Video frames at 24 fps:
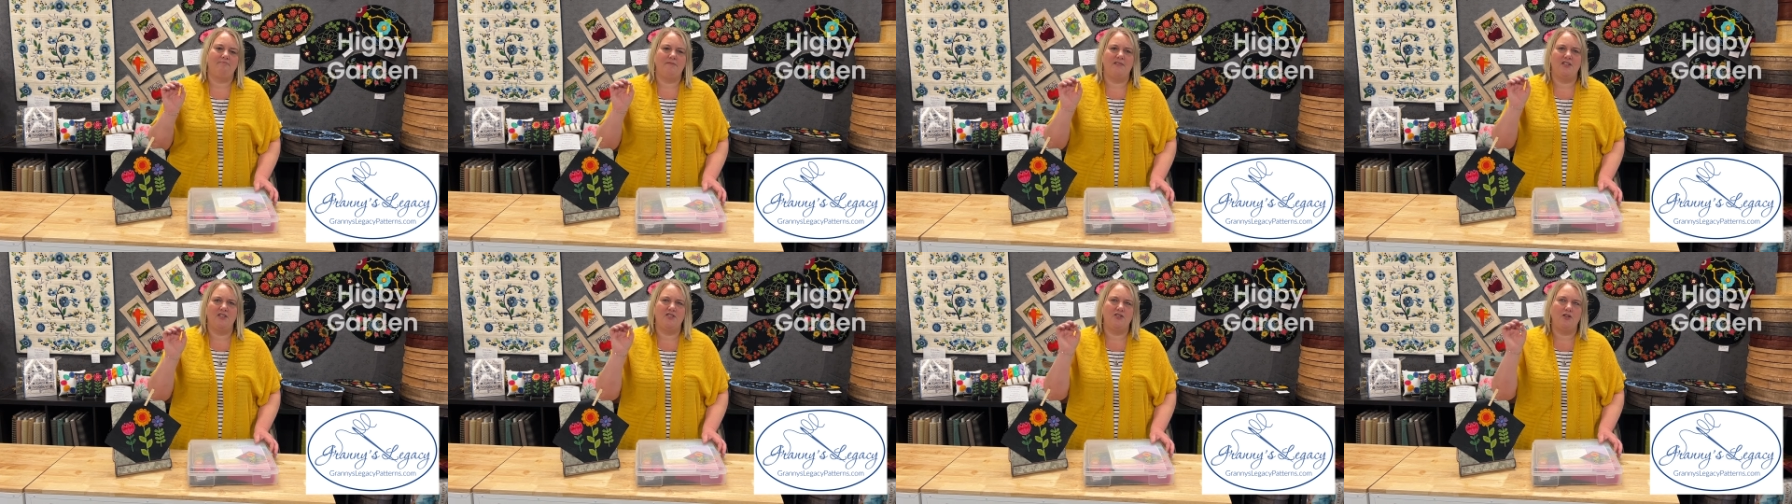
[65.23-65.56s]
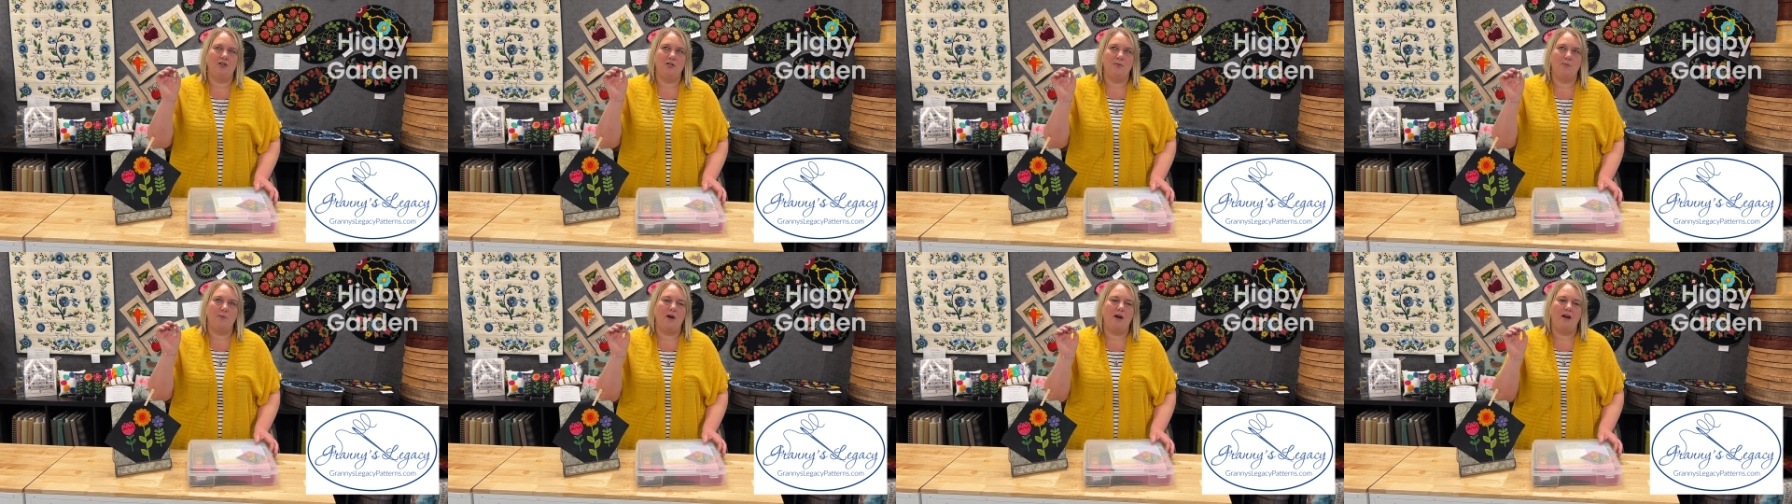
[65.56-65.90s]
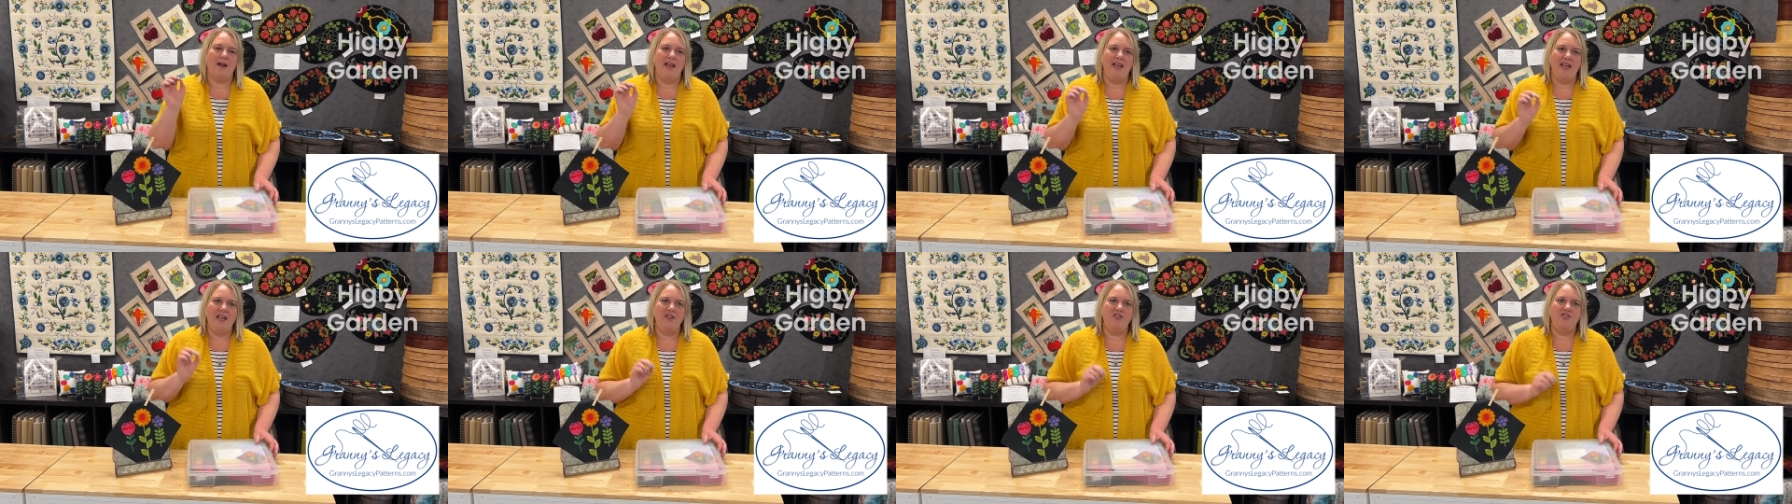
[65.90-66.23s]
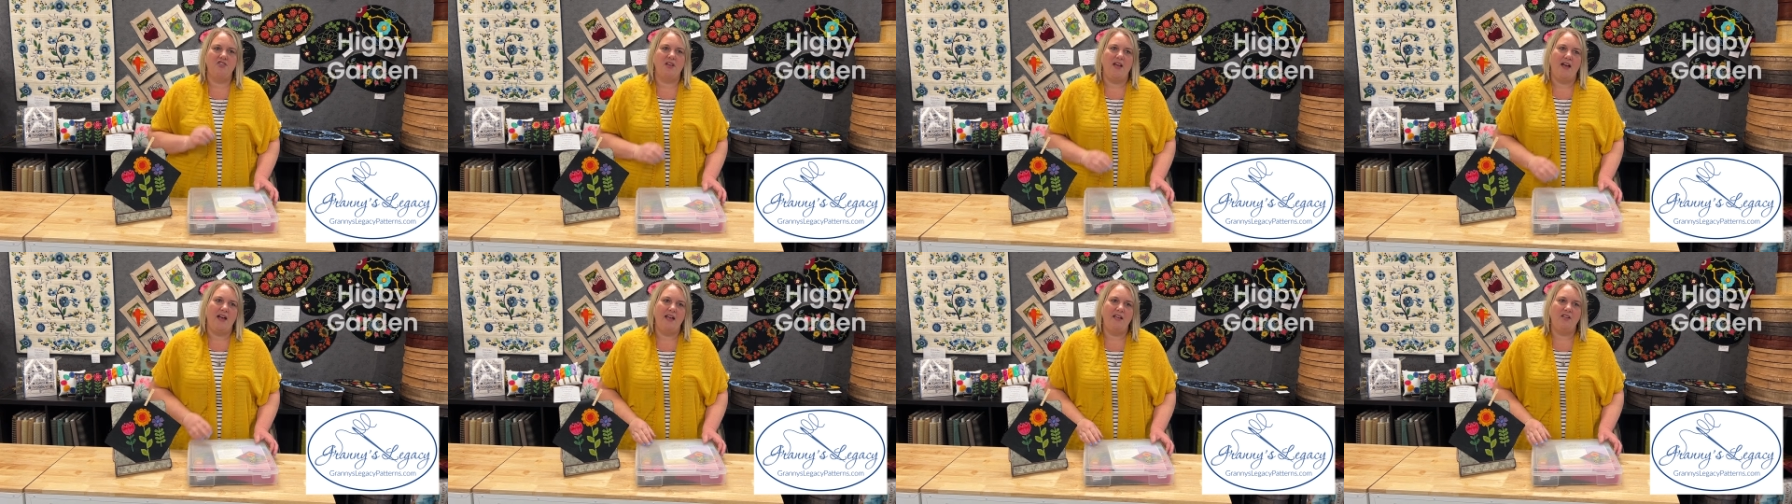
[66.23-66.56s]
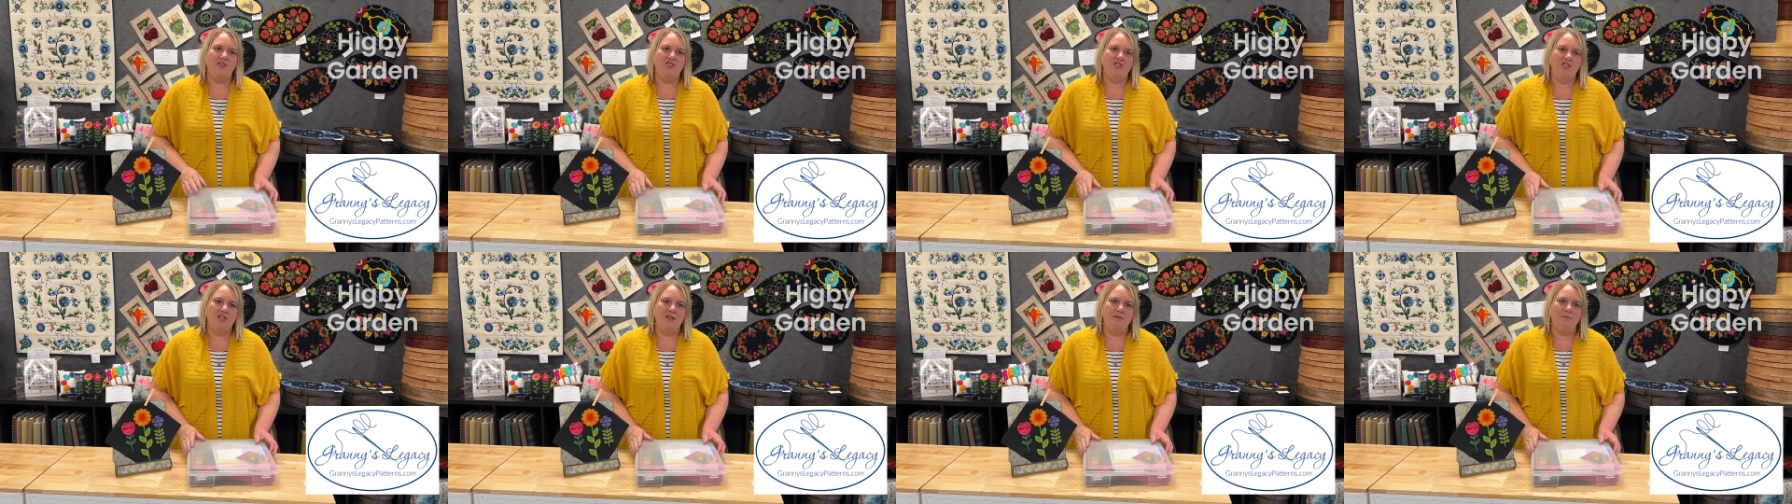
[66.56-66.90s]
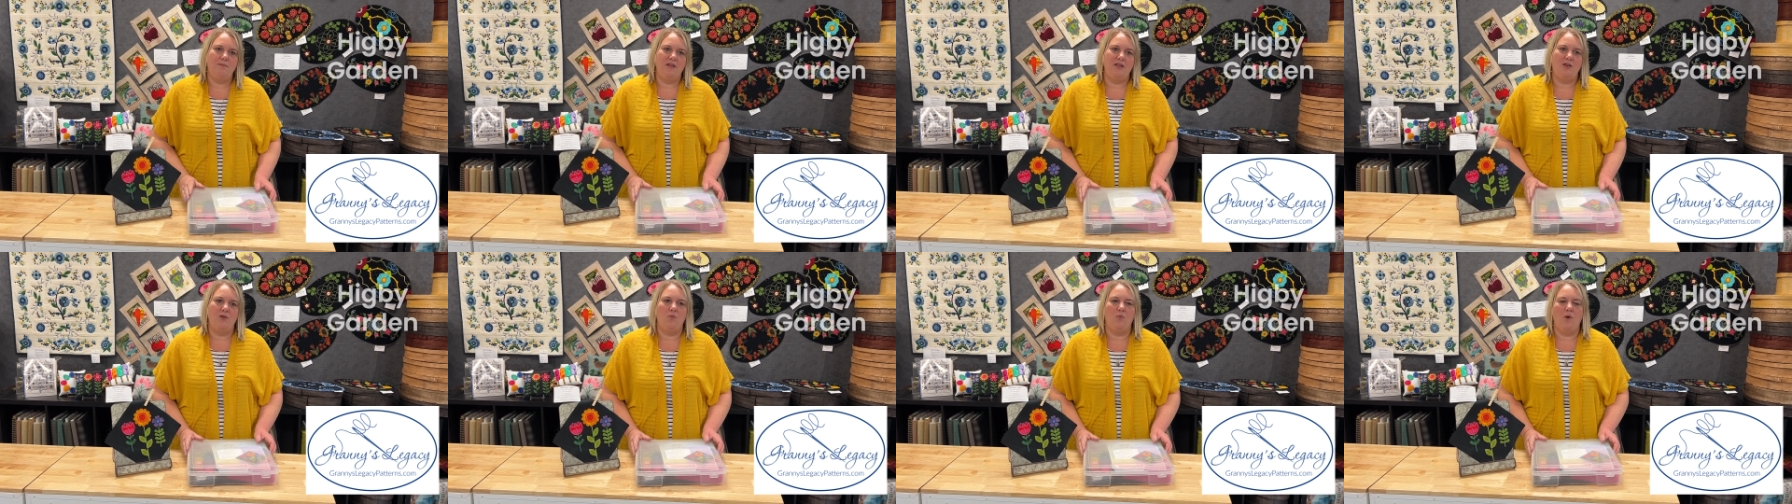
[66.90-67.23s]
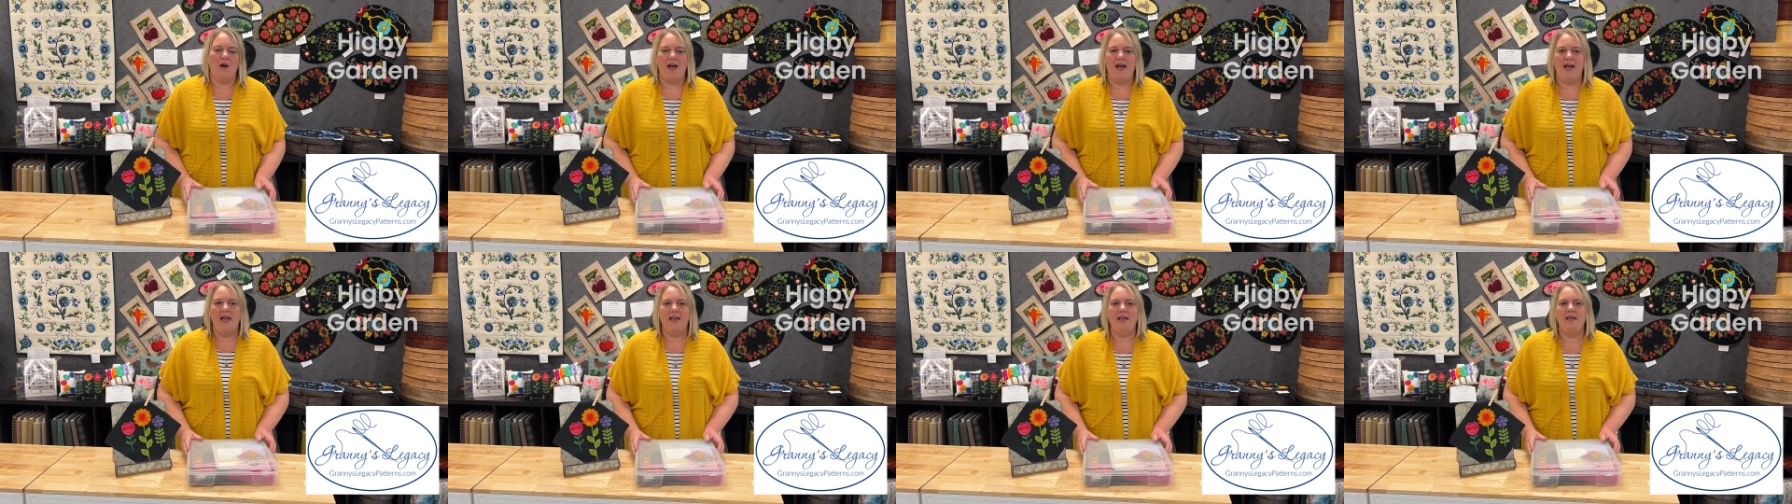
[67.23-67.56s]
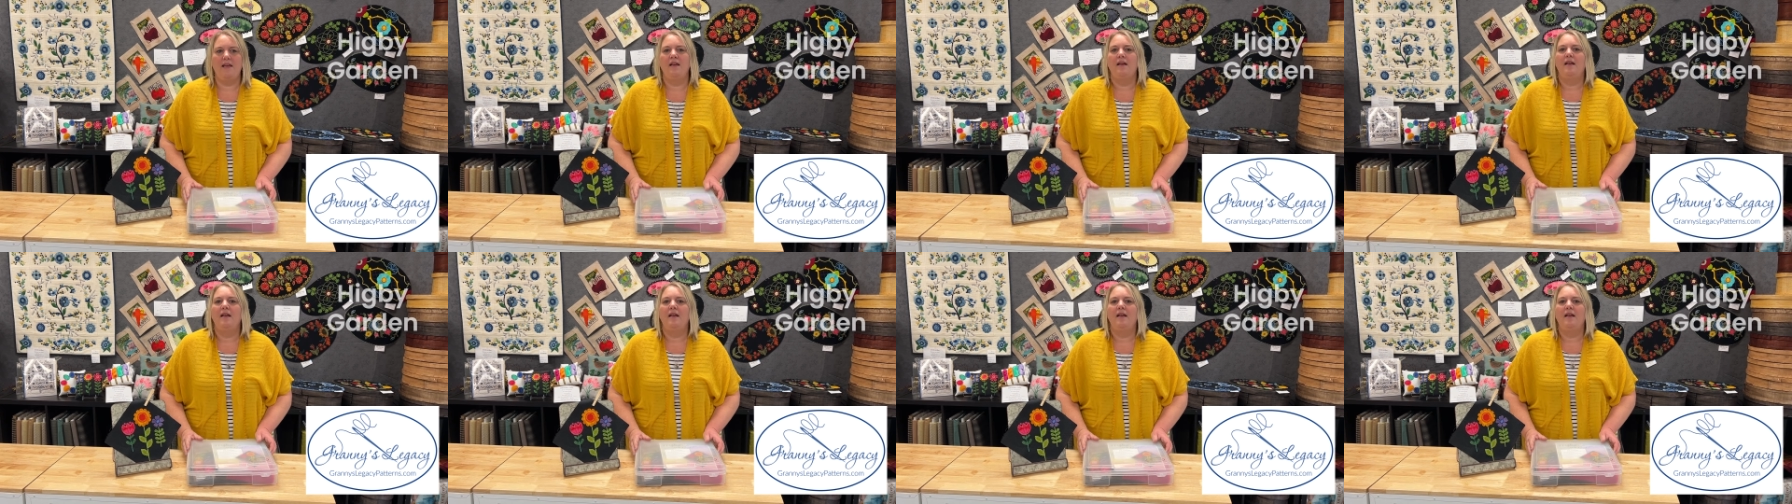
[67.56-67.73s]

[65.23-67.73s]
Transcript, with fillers: the search bar, H-I-G-B-Y,